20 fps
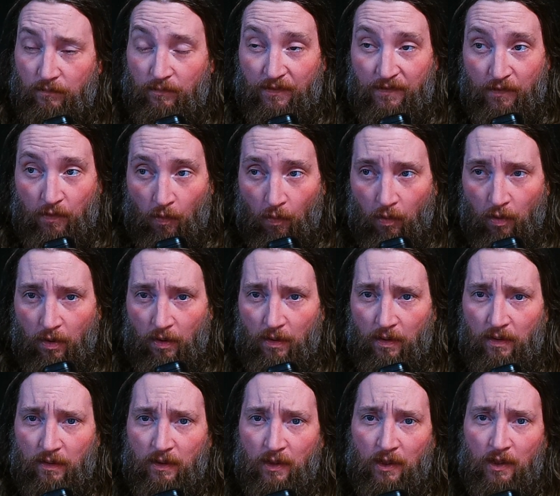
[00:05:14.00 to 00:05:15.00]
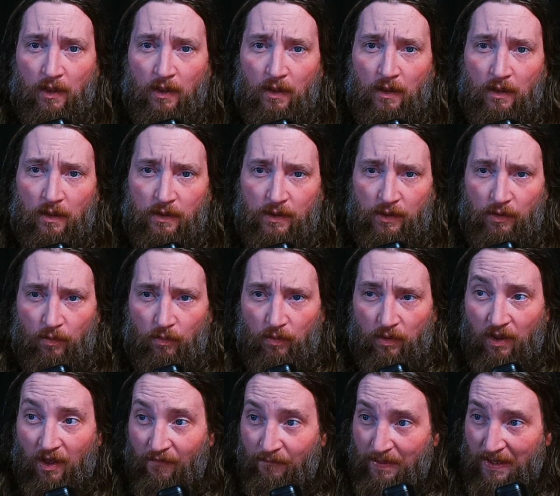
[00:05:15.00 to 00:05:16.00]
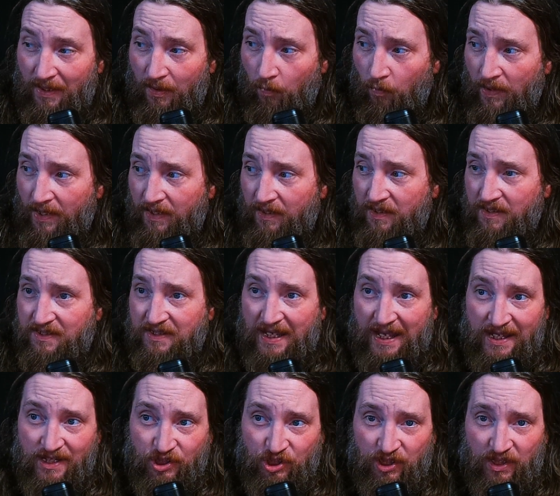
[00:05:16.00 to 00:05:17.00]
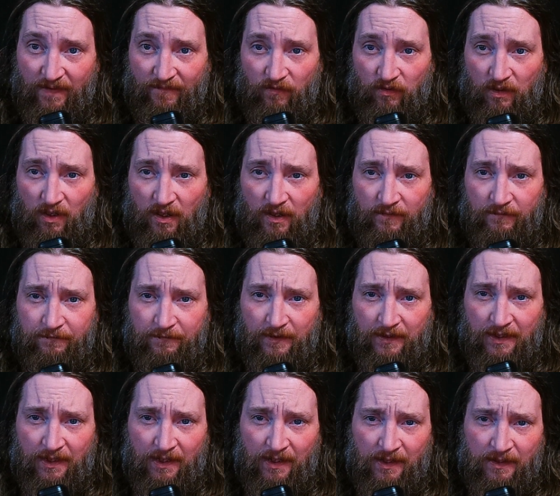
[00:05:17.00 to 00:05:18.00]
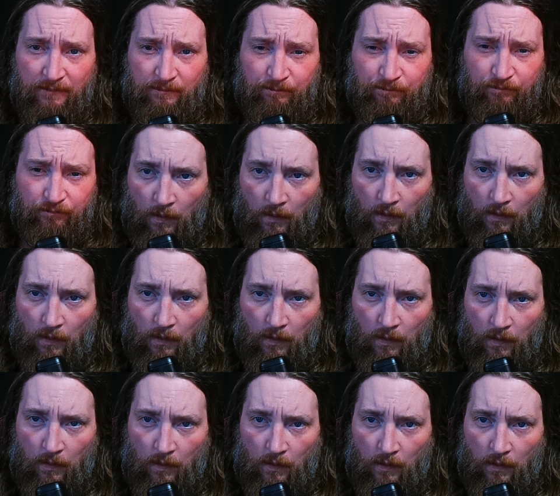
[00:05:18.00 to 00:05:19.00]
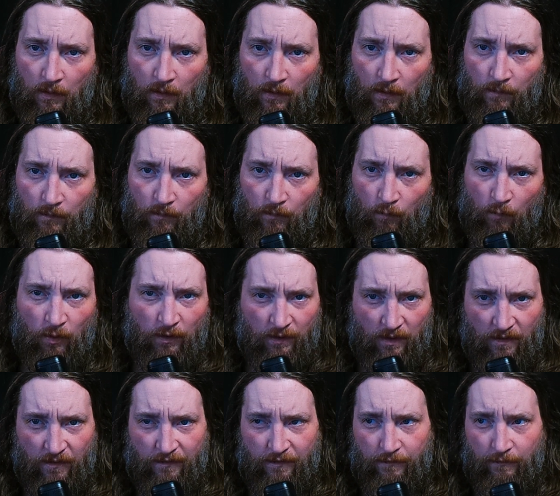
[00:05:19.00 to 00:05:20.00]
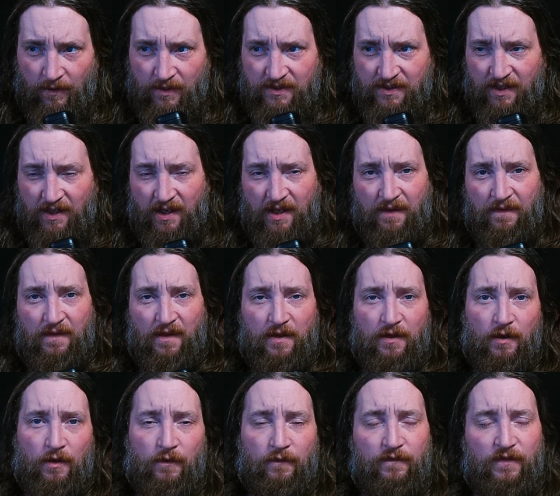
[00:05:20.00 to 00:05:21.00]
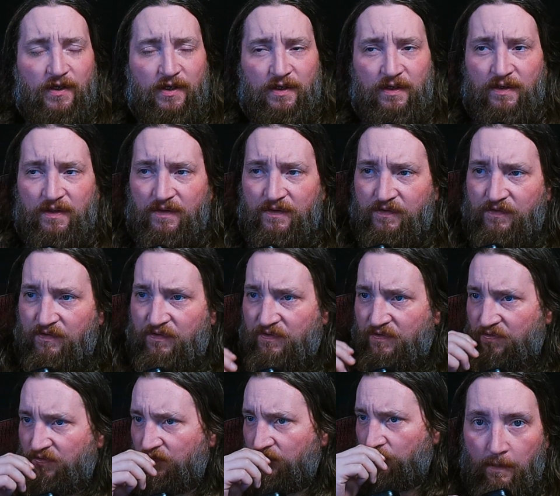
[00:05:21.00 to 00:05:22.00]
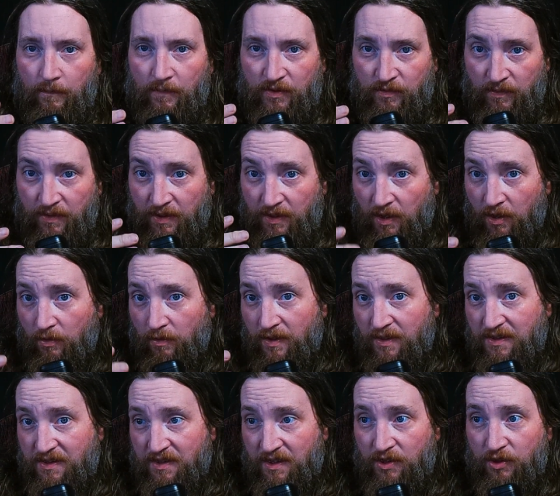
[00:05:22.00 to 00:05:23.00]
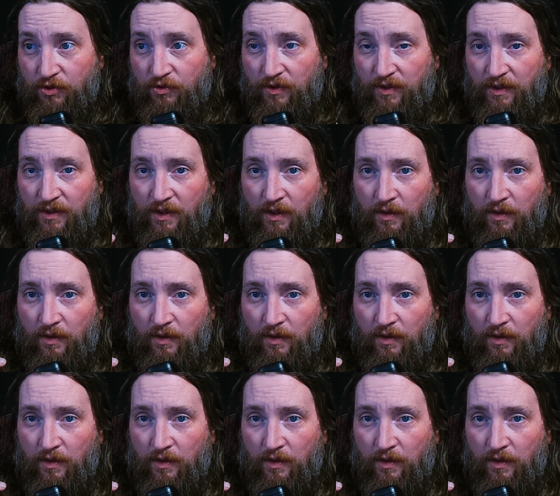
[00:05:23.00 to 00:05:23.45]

Cora, you know, love being a weakness. Can she ever love again? One of the other threads that I can think of is between Gunnar and Sindri.